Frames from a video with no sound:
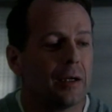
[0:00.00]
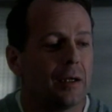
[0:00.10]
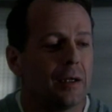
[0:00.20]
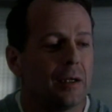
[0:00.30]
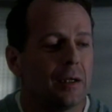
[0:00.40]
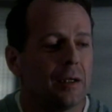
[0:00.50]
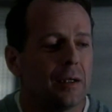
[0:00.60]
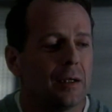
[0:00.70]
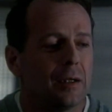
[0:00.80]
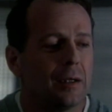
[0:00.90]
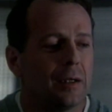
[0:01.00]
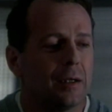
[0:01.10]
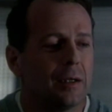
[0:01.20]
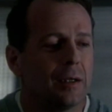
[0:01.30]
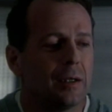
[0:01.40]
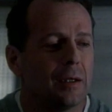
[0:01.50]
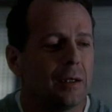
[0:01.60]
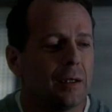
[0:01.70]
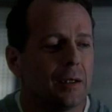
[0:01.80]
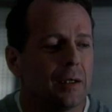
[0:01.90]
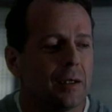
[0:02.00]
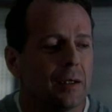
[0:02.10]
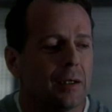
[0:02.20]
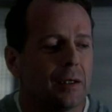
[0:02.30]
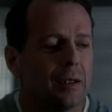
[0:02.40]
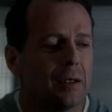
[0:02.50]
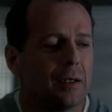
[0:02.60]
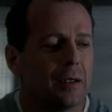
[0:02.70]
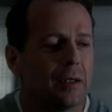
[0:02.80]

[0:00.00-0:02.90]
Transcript: (no one is talking)